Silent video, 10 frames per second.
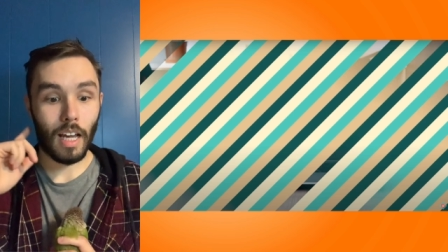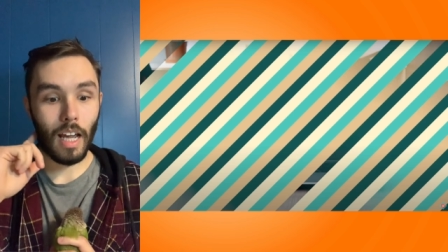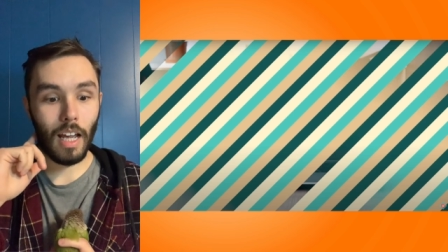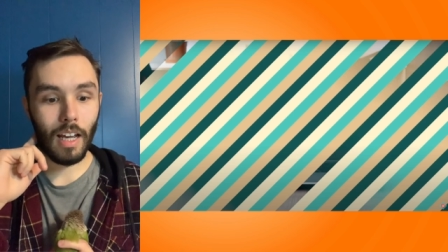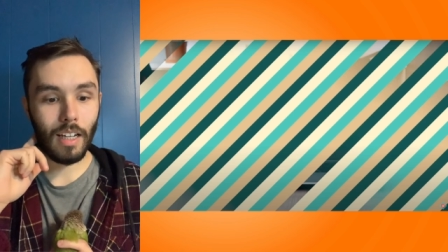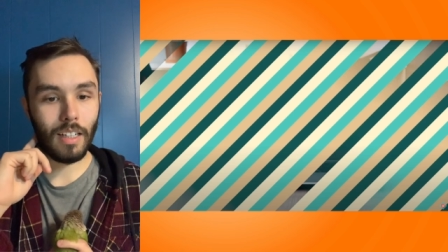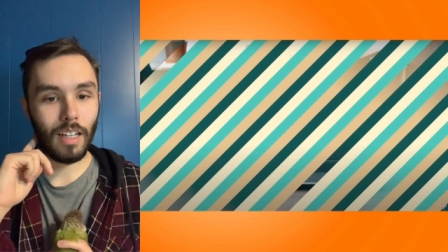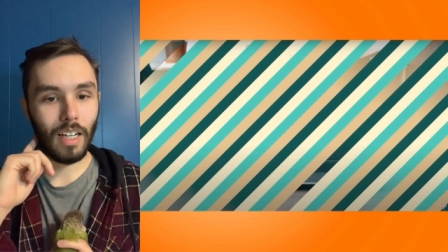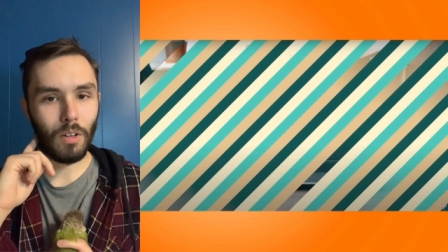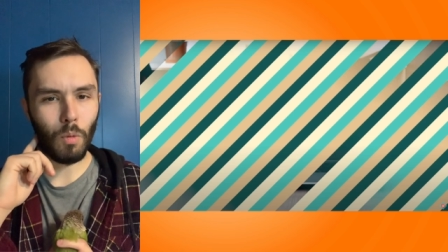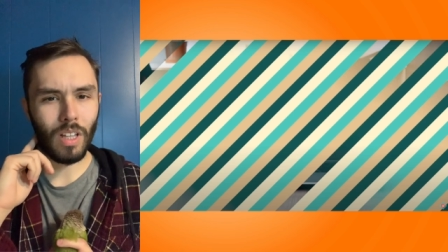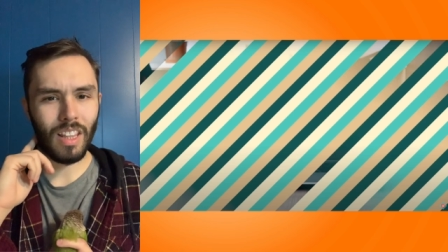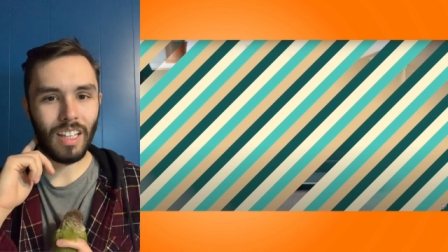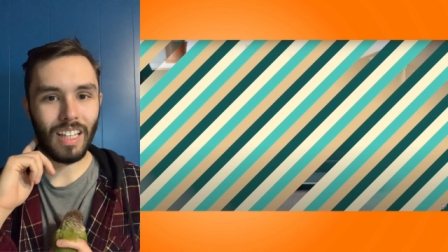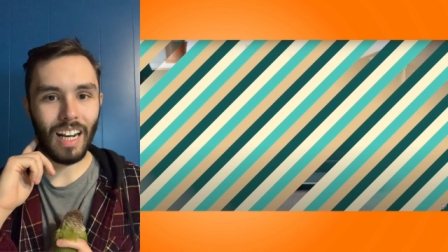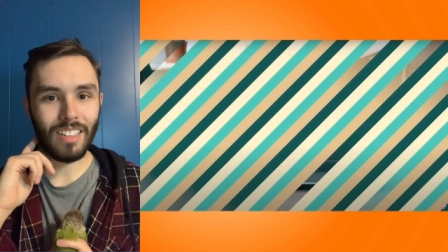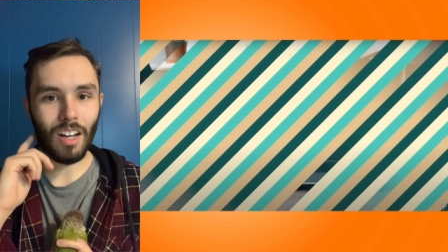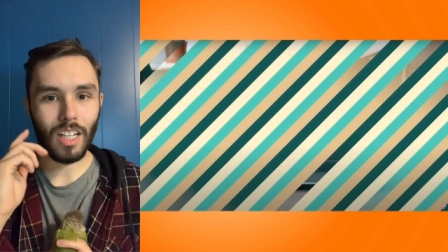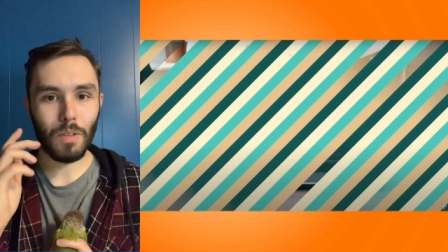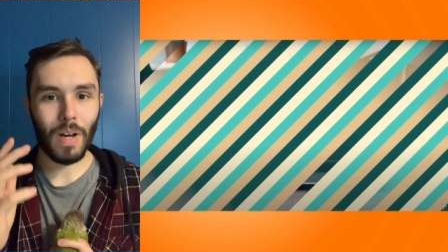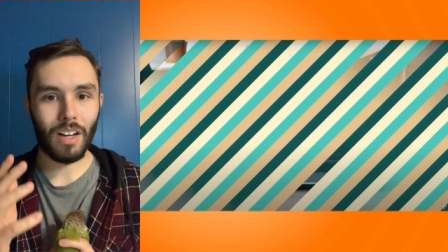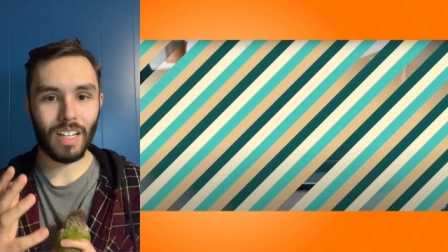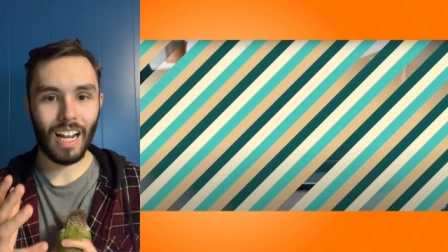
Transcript: And uh, one thing that I talked about